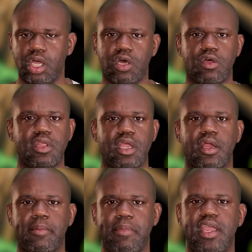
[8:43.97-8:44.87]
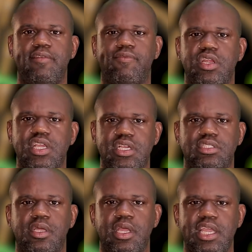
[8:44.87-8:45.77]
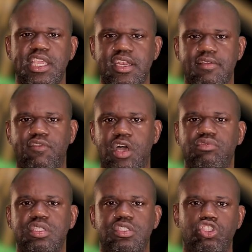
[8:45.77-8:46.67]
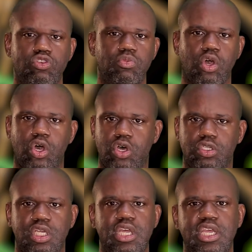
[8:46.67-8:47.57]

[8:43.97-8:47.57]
Go there, make friends, get involved in the Zoom calls,